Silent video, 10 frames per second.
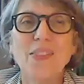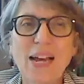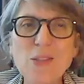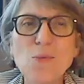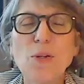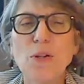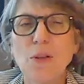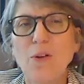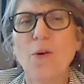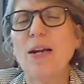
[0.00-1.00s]
That's when
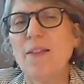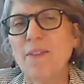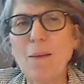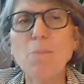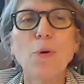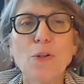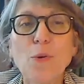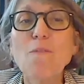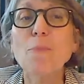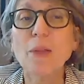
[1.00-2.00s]
and at that point
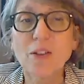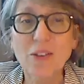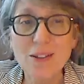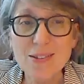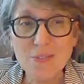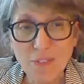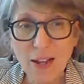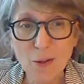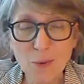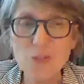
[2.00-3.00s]
you have millions of
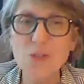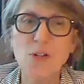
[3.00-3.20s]
followers.